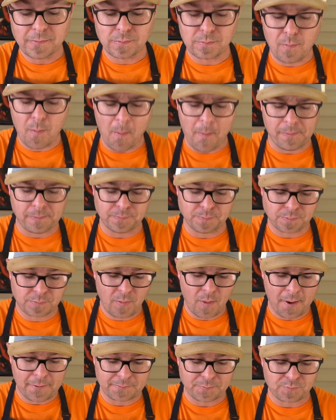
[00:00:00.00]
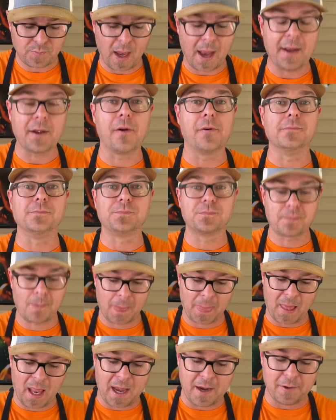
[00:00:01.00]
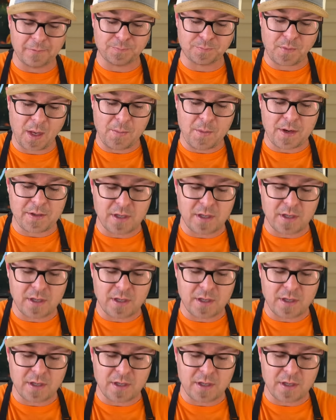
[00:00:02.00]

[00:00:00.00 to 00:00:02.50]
we, mm. get another Hang on. one. Hang on, an, I'm not